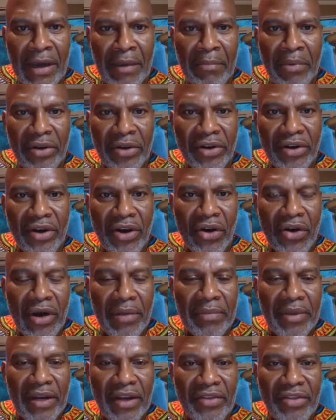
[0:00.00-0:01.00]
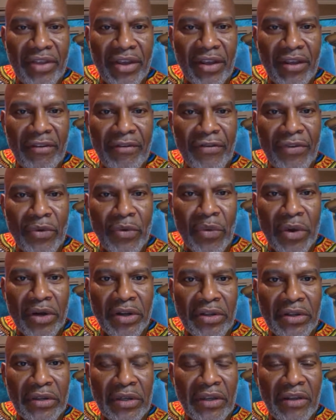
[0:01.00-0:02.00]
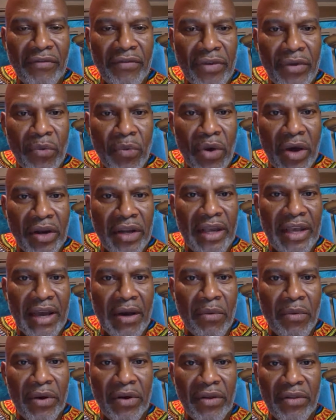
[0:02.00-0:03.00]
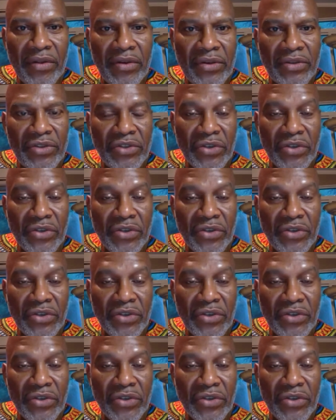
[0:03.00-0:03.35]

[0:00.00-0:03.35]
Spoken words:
But no, I mean, I think if you want to get one of those,